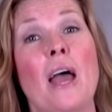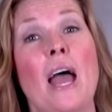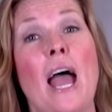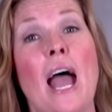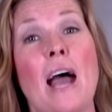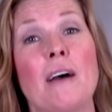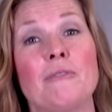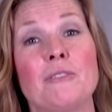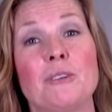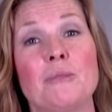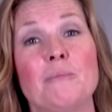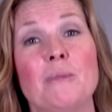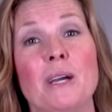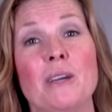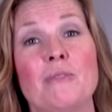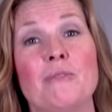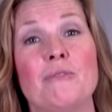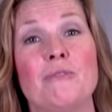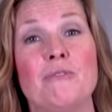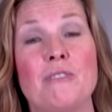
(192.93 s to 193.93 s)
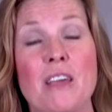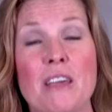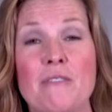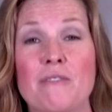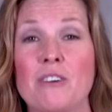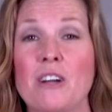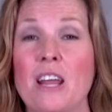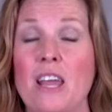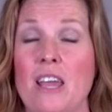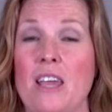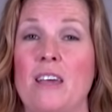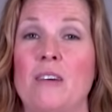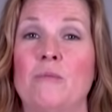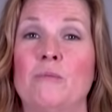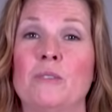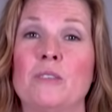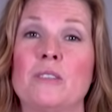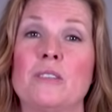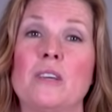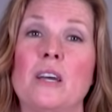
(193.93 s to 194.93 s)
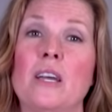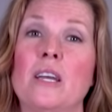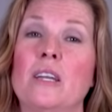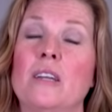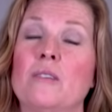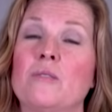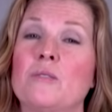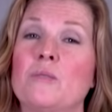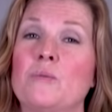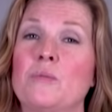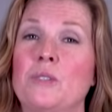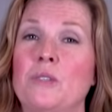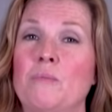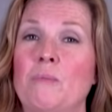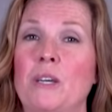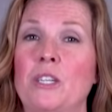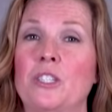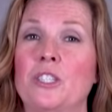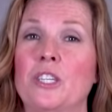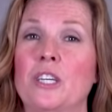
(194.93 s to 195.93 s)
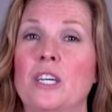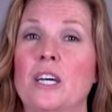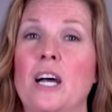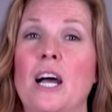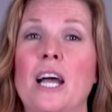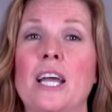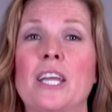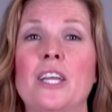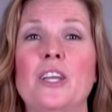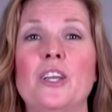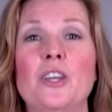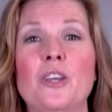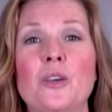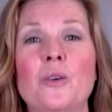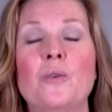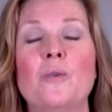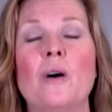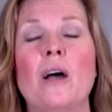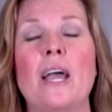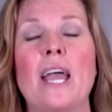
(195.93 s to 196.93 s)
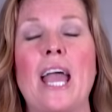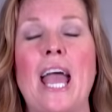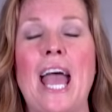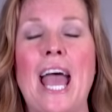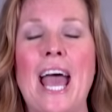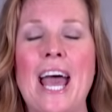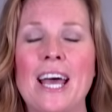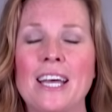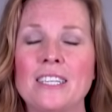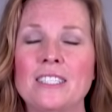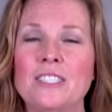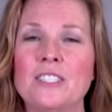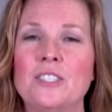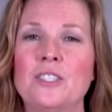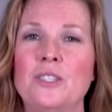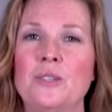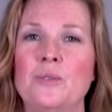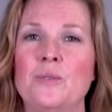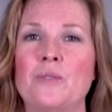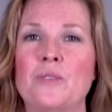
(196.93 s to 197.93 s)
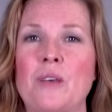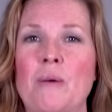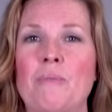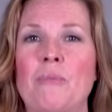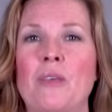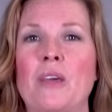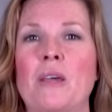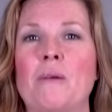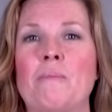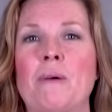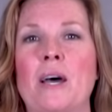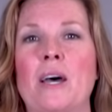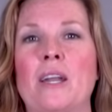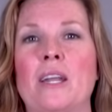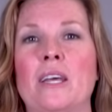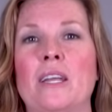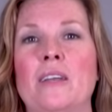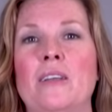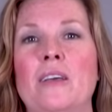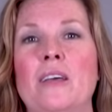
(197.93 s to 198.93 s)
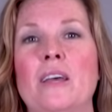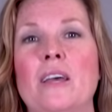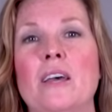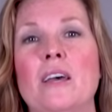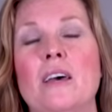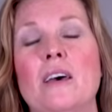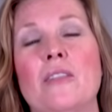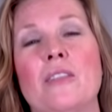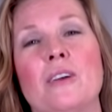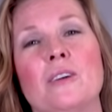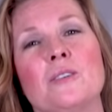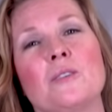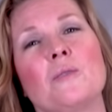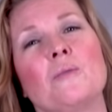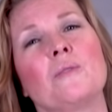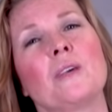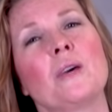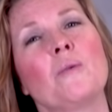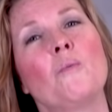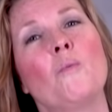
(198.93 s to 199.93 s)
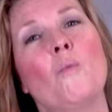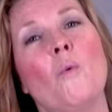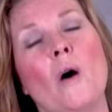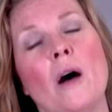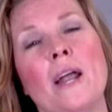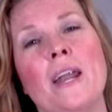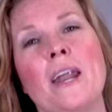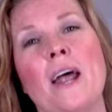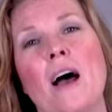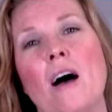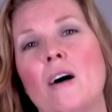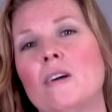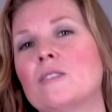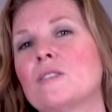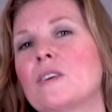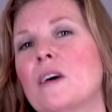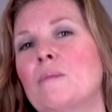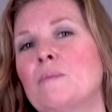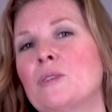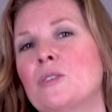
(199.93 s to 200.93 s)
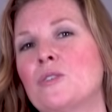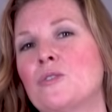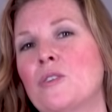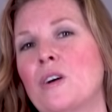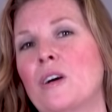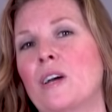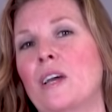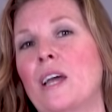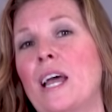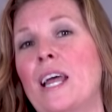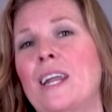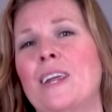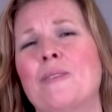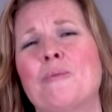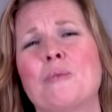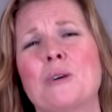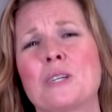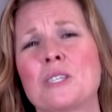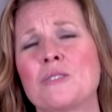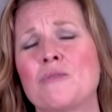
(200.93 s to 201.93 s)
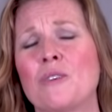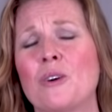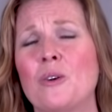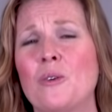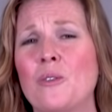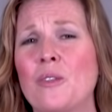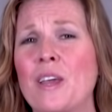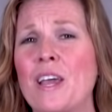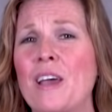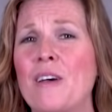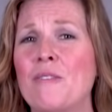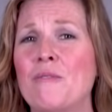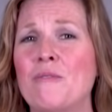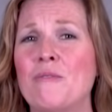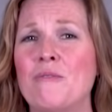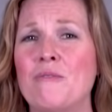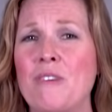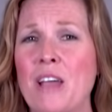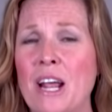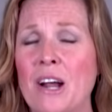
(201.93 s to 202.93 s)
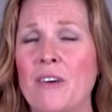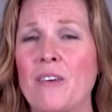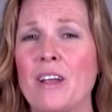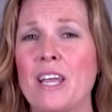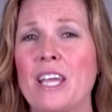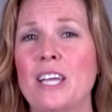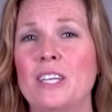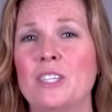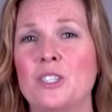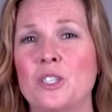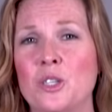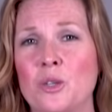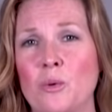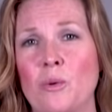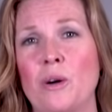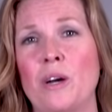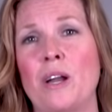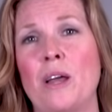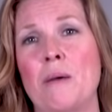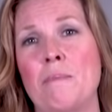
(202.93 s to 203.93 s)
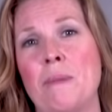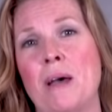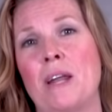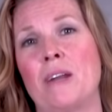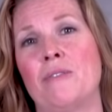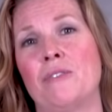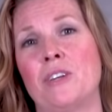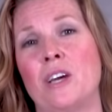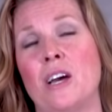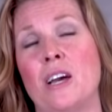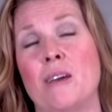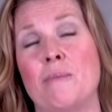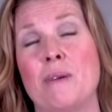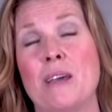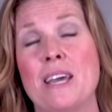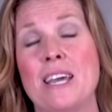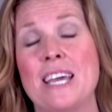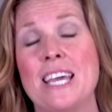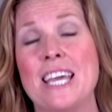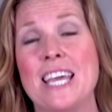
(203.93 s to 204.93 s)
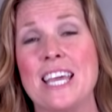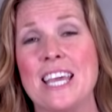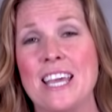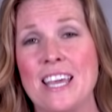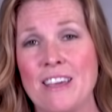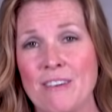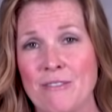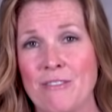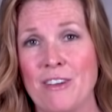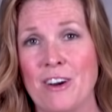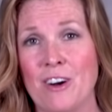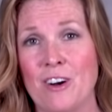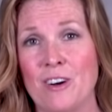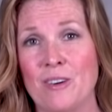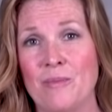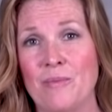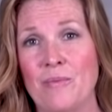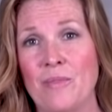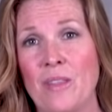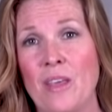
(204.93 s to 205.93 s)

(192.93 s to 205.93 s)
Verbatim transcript: After my favorite aunt was diagnosed with dementia, I knew I had to do something about it. There's only one Alzheimer's drug, and it works for only a very short amount of time, if at all.